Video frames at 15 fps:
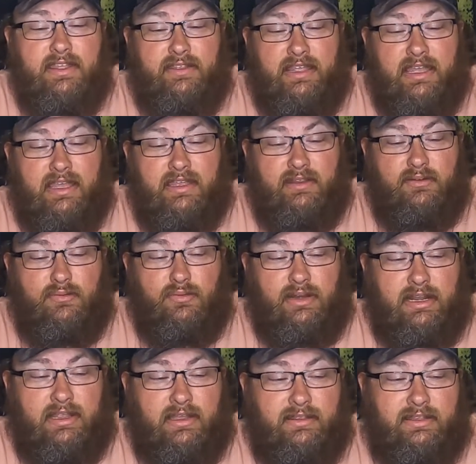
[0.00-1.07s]
that when
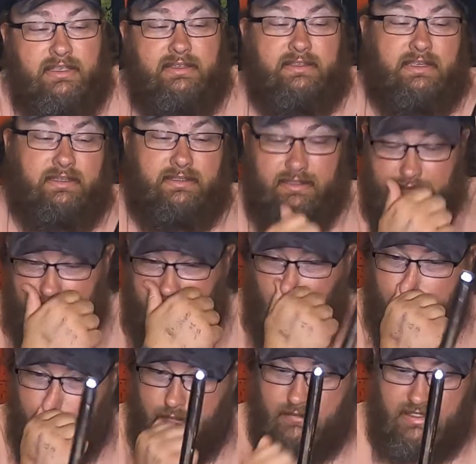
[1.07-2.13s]
I got these, I said
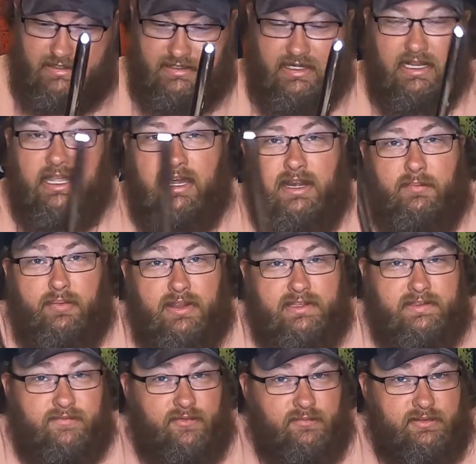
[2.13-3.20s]
I got a
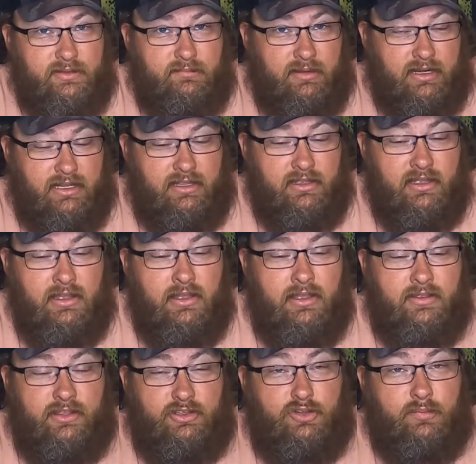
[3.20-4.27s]
present from somebody
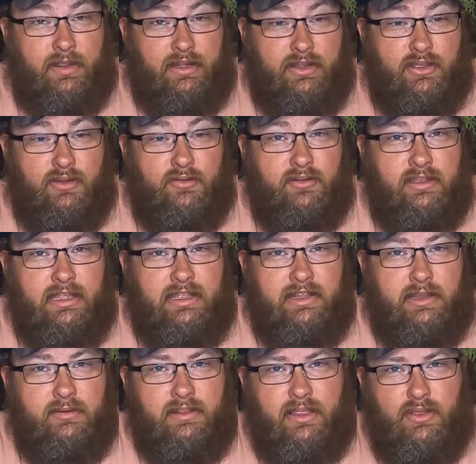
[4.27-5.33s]
that you might know, and
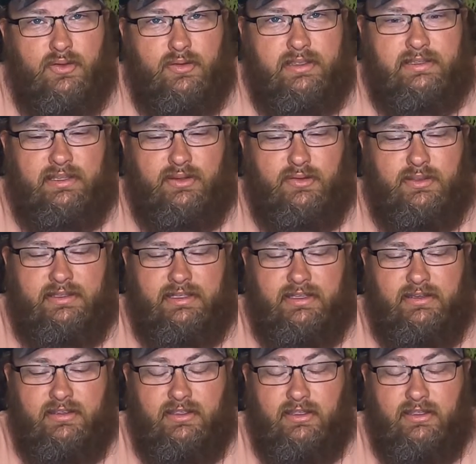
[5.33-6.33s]
they were like, "Who is it? Who is it?"